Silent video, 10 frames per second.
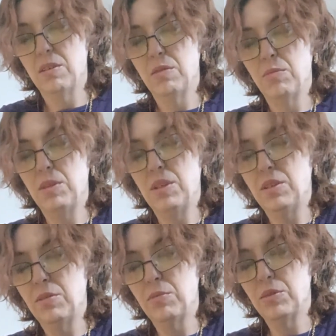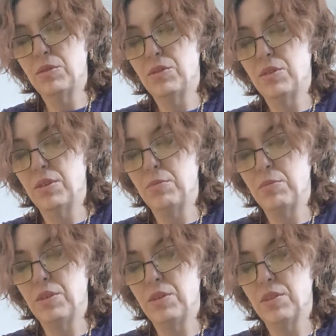Painting was driving
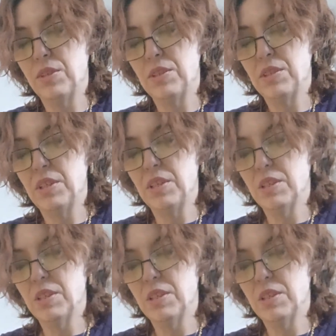me crazy.